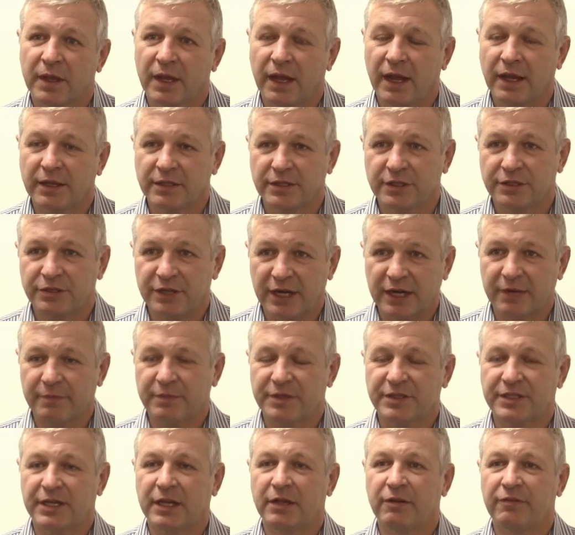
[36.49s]
and to drag
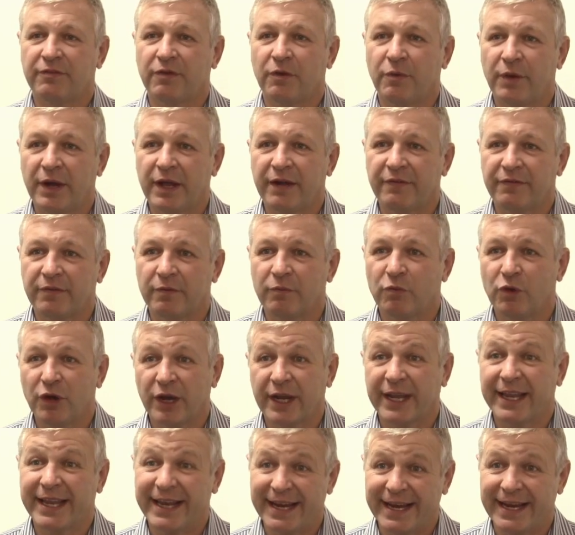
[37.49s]
myself away from
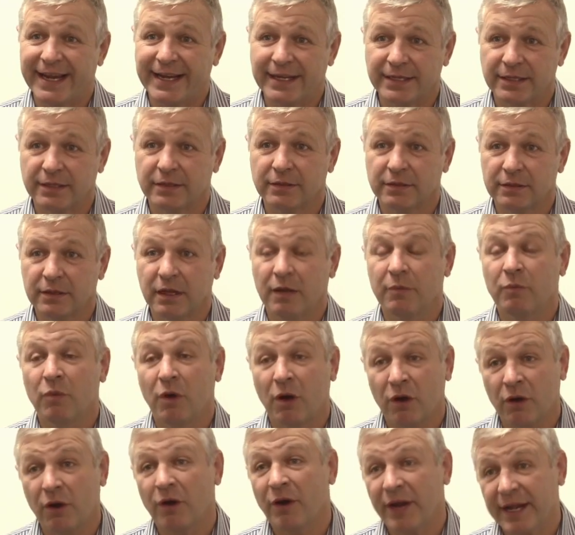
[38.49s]
working in it and
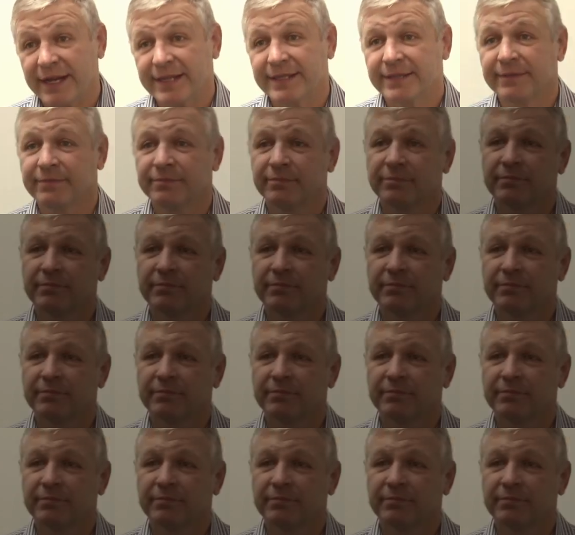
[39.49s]
more on it.